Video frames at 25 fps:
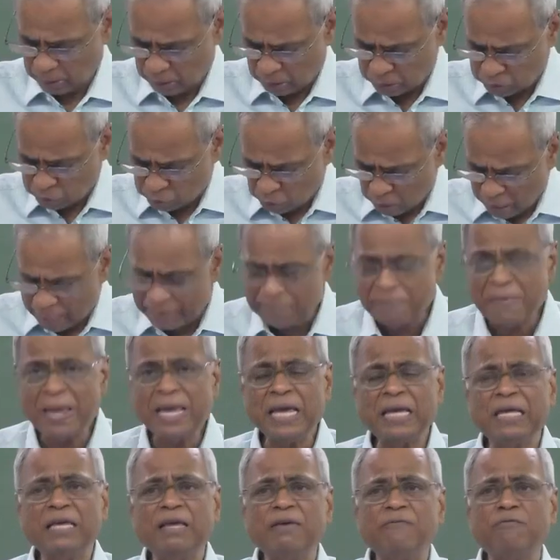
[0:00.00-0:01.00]
So, let
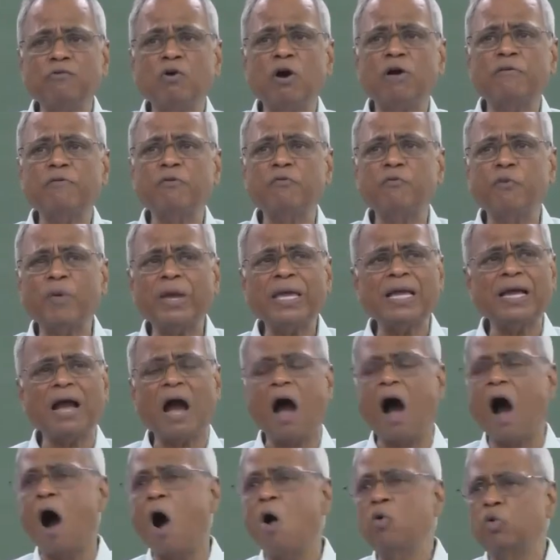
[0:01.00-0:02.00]
me give you a quick
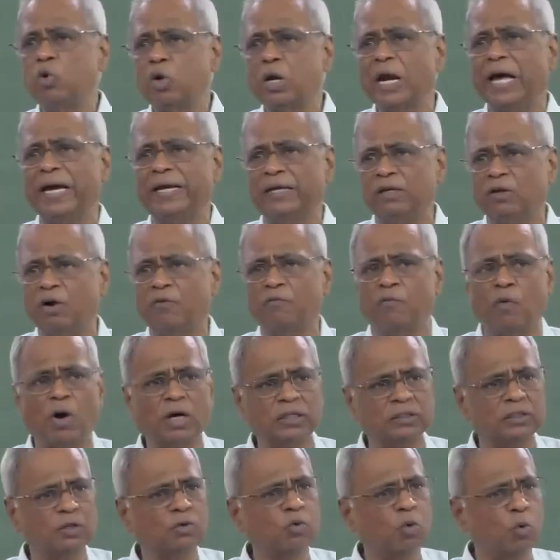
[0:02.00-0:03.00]
outline of
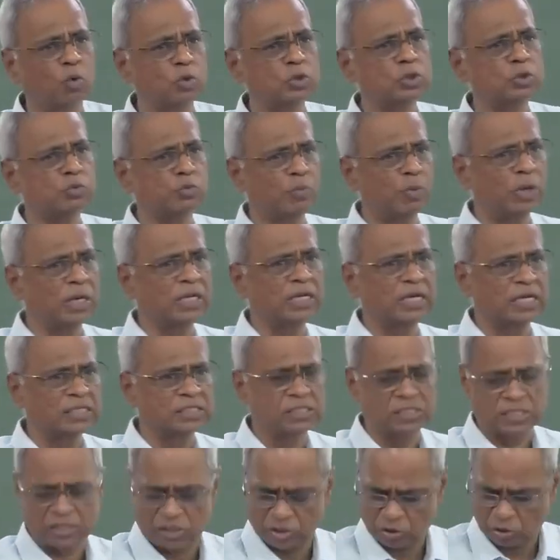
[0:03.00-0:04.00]
what the course will
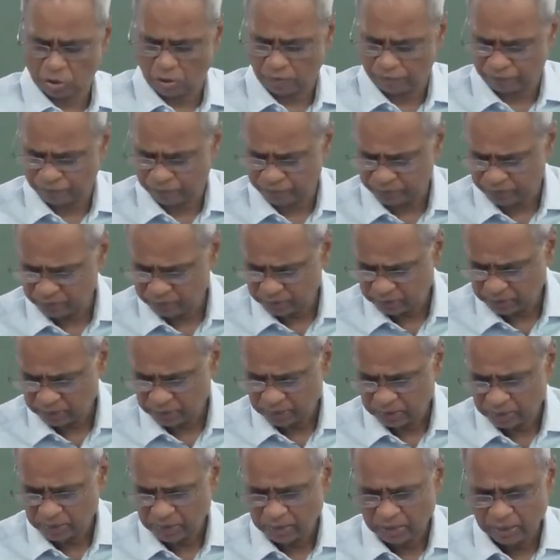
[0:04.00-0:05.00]
consist of.
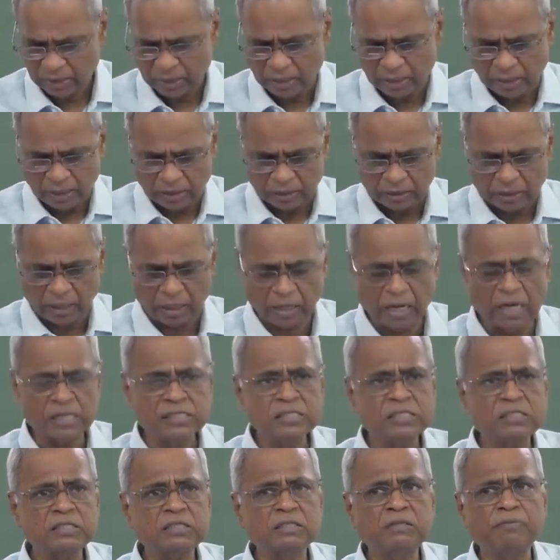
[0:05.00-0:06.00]
The
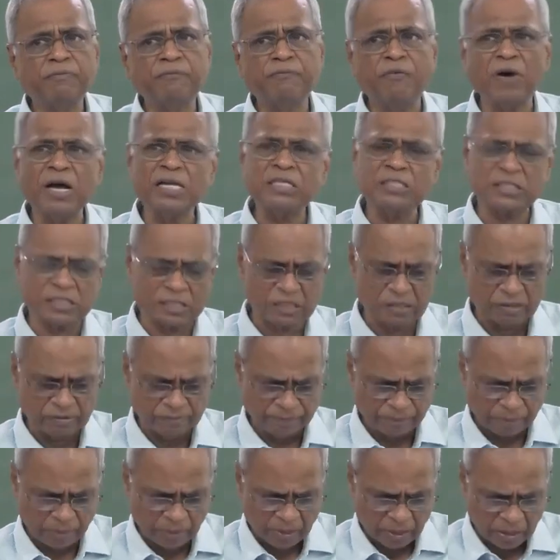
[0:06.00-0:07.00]
first
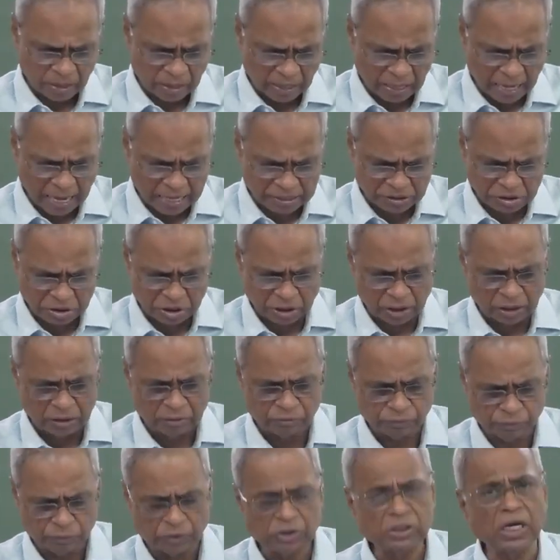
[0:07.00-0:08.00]
lecture
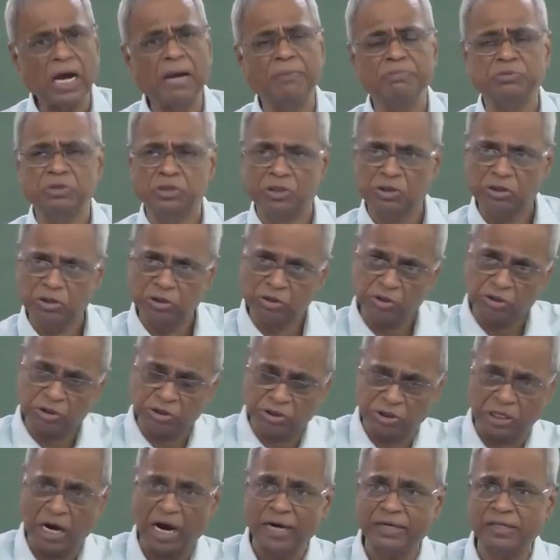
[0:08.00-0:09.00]
which I am
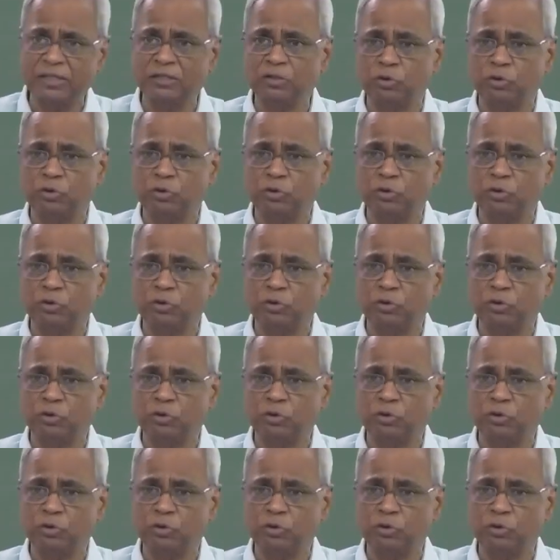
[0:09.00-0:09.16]
starting